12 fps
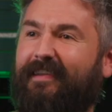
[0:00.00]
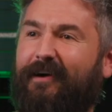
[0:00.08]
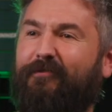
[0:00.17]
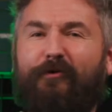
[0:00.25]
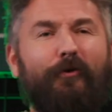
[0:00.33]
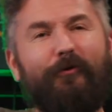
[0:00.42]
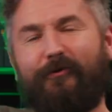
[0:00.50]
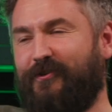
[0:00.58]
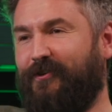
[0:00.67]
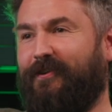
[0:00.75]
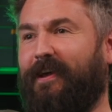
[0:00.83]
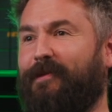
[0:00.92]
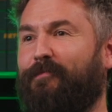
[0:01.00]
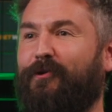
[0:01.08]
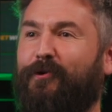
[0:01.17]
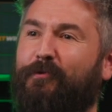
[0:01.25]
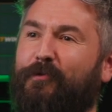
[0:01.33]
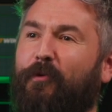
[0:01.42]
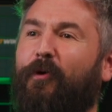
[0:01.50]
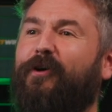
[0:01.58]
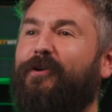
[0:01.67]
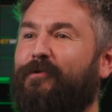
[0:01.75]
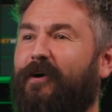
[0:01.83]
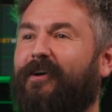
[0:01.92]
of course you did, but you would
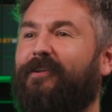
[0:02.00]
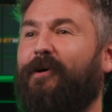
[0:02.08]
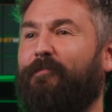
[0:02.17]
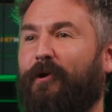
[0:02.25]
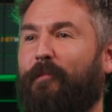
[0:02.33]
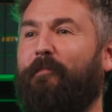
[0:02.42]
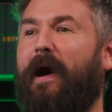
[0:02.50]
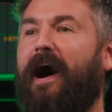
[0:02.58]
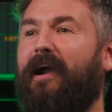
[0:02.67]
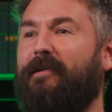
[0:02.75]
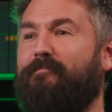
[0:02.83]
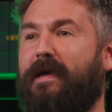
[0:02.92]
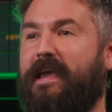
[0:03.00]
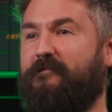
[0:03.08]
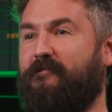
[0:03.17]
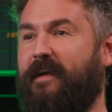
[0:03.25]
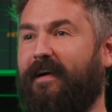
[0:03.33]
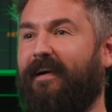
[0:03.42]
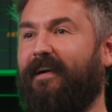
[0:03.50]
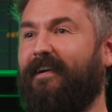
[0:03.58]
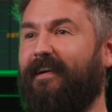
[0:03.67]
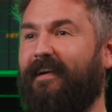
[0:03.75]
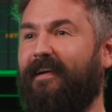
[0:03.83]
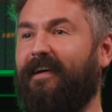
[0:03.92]
walk into a club or a bar in Mayfair
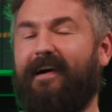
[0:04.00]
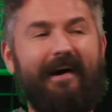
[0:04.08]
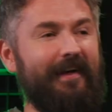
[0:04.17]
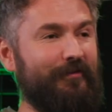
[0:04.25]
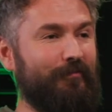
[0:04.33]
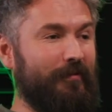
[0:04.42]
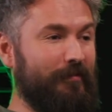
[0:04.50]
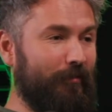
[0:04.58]
and there would be